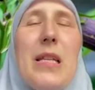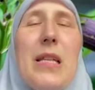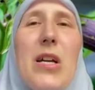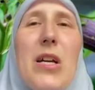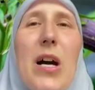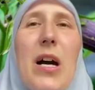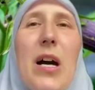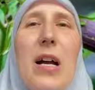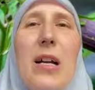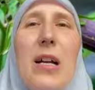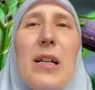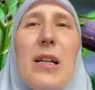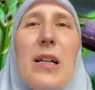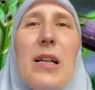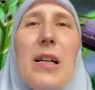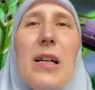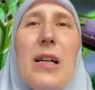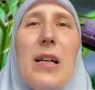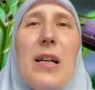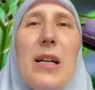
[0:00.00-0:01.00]

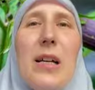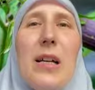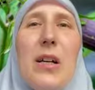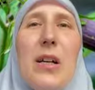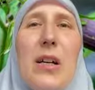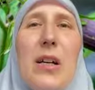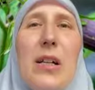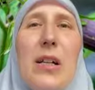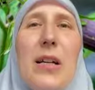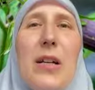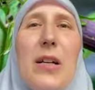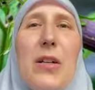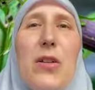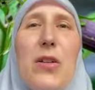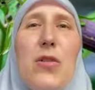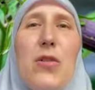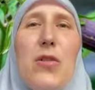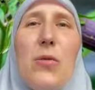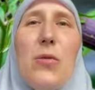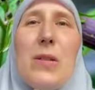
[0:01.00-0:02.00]
dark colored
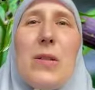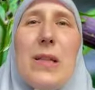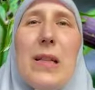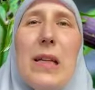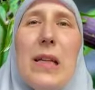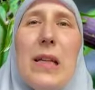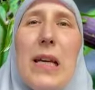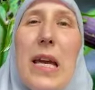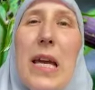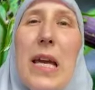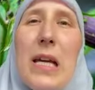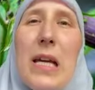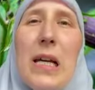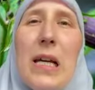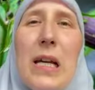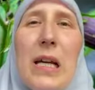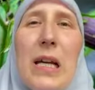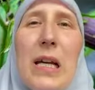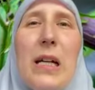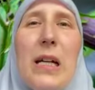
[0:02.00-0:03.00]
juice, like
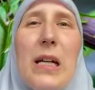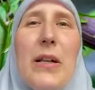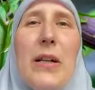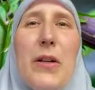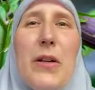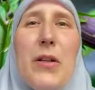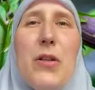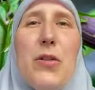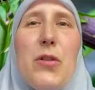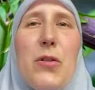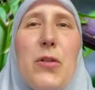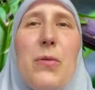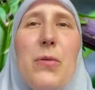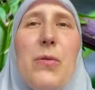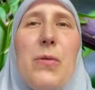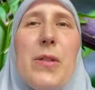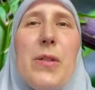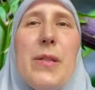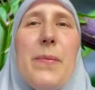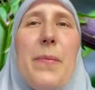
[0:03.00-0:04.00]
ink colored
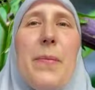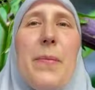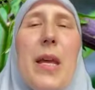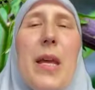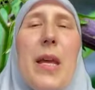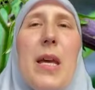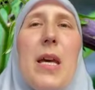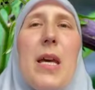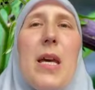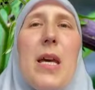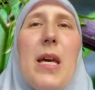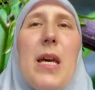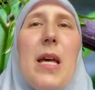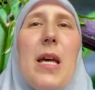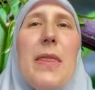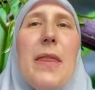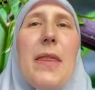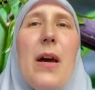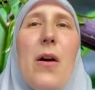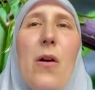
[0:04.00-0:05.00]
juice.
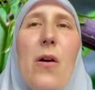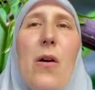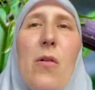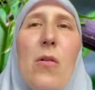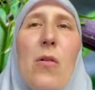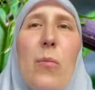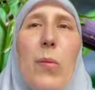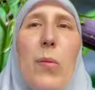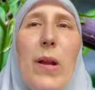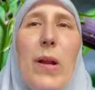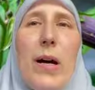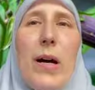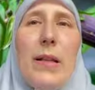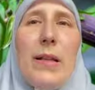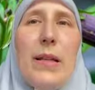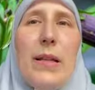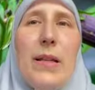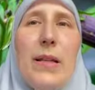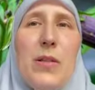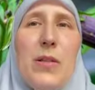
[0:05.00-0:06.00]
The whole
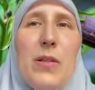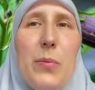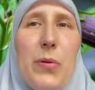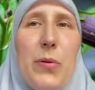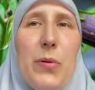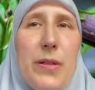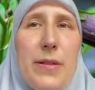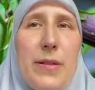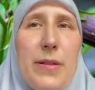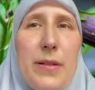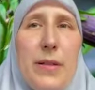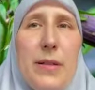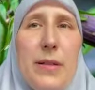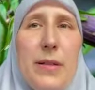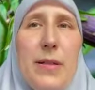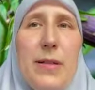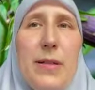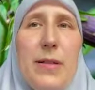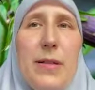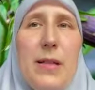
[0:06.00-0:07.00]
plant is
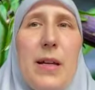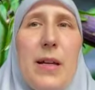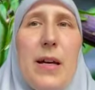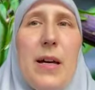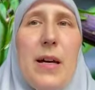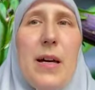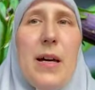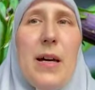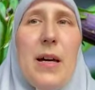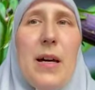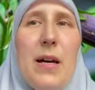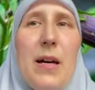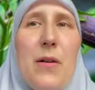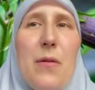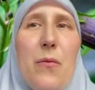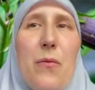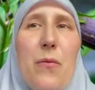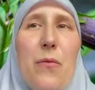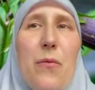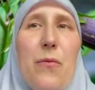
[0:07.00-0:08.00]
poisonous,
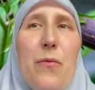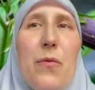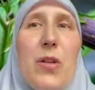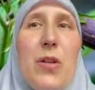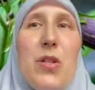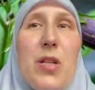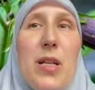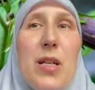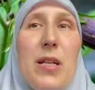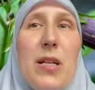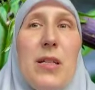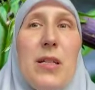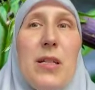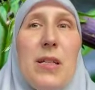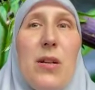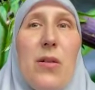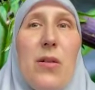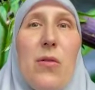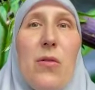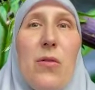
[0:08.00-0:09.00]
which
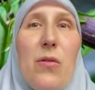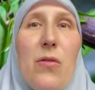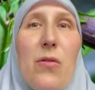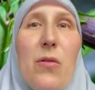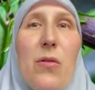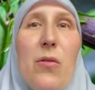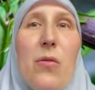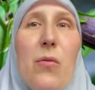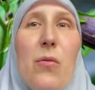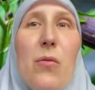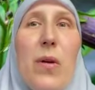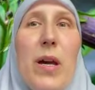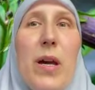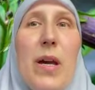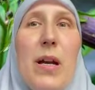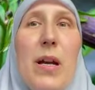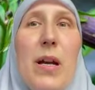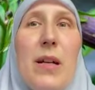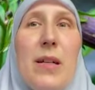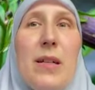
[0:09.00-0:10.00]
is also
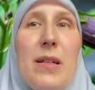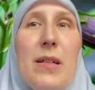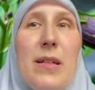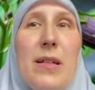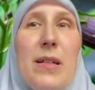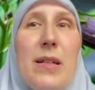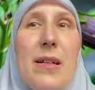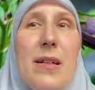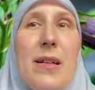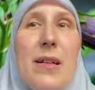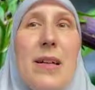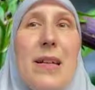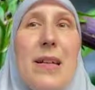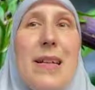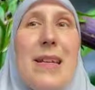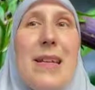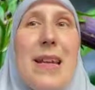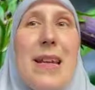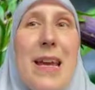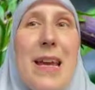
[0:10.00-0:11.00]
where the
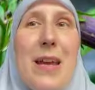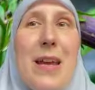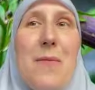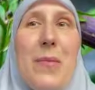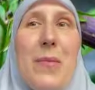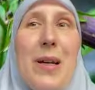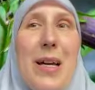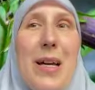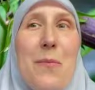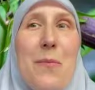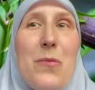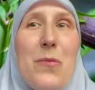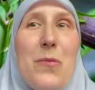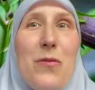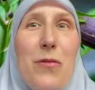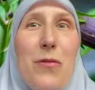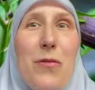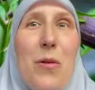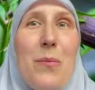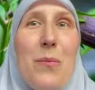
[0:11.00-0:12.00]
name comes
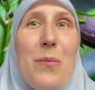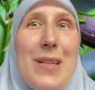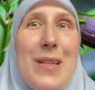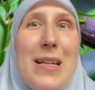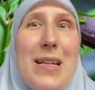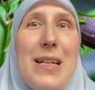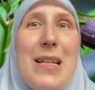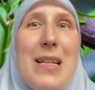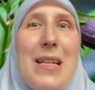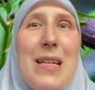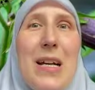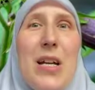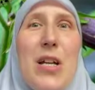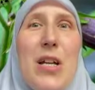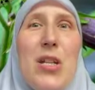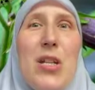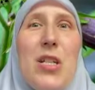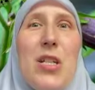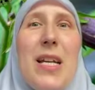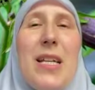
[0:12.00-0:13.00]
from, deadly
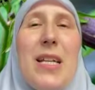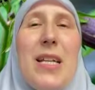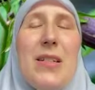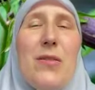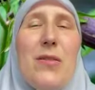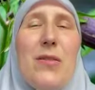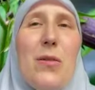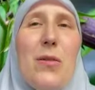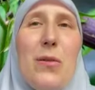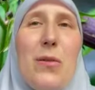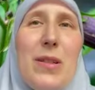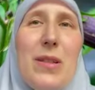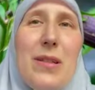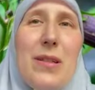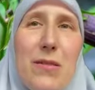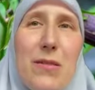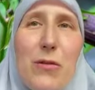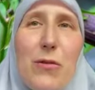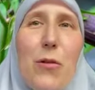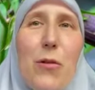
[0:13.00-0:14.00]
nightshade. So it
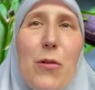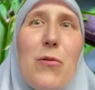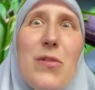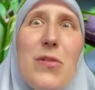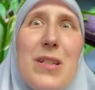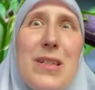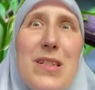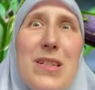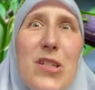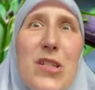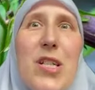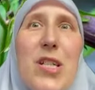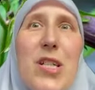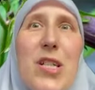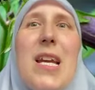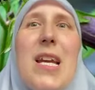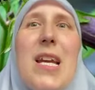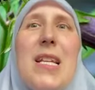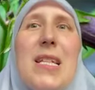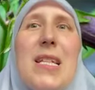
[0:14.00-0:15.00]
grows in the
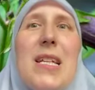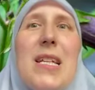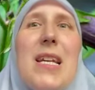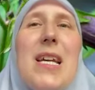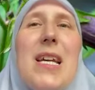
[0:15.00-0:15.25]
shade